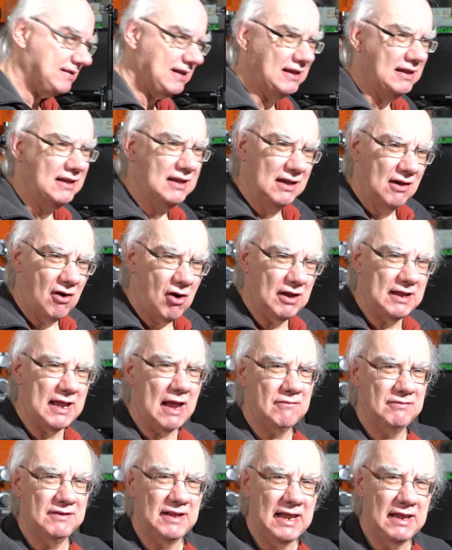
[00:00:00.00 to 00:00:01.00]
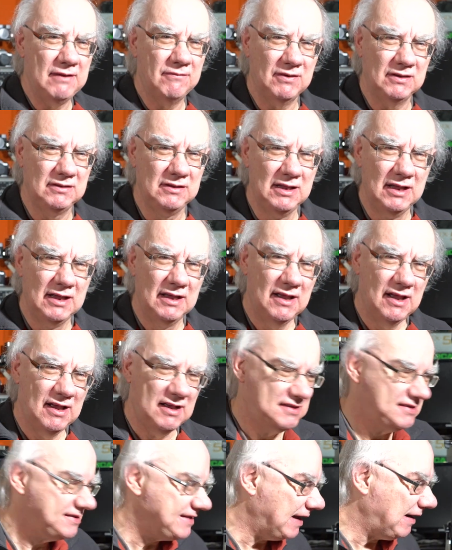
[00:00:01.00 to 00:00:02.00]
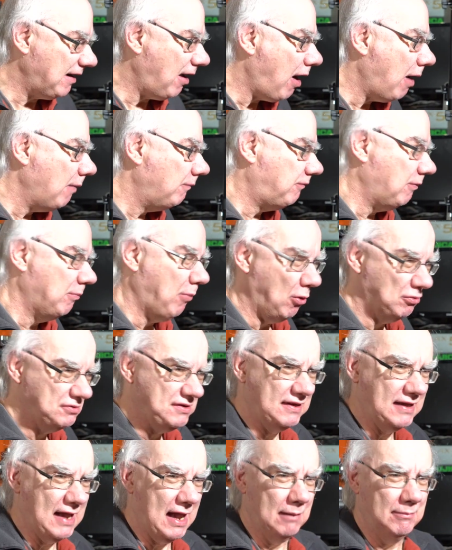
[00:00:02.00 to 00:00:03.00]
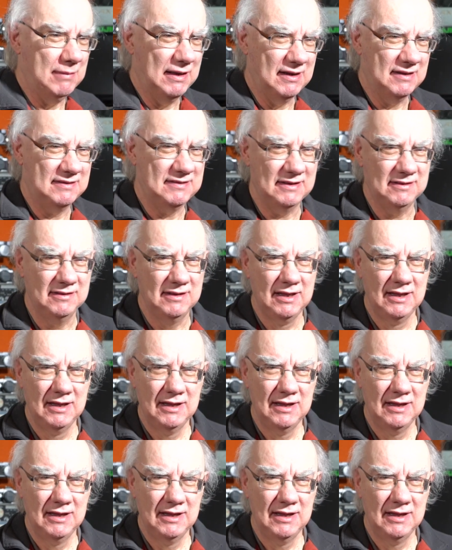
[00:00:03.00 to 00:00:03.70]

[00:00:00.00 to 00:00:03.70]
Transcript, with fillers: it. I haven't even uh, set it up for multicam editing.